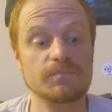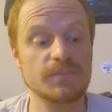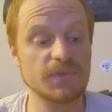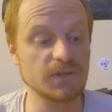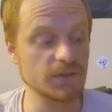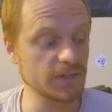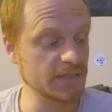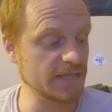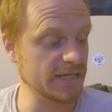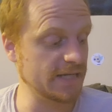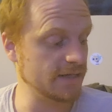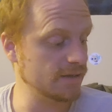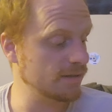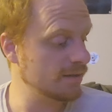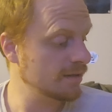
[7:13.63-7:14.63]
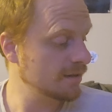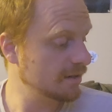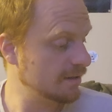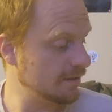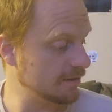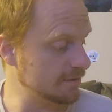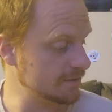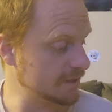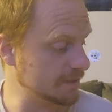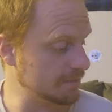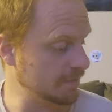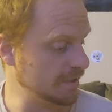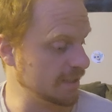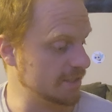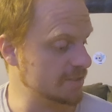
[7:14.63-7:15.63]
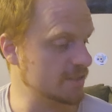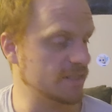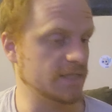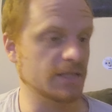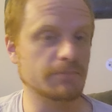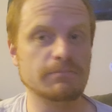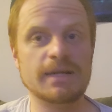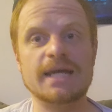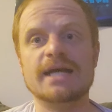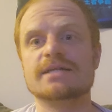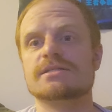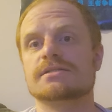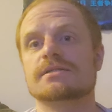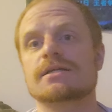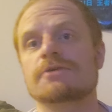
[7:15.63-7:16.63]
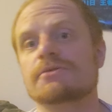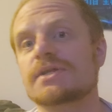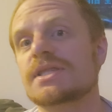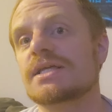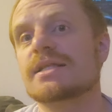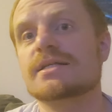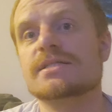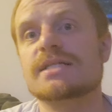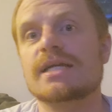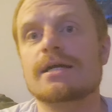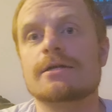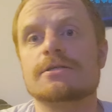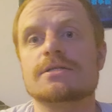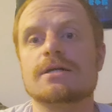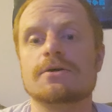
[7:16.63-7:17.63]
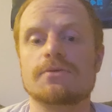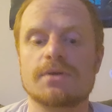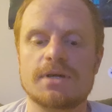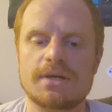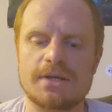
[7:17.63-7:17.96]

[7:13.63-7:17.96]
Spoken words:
You look at it, you're just like Black Sunday, the mask, everything that stands out.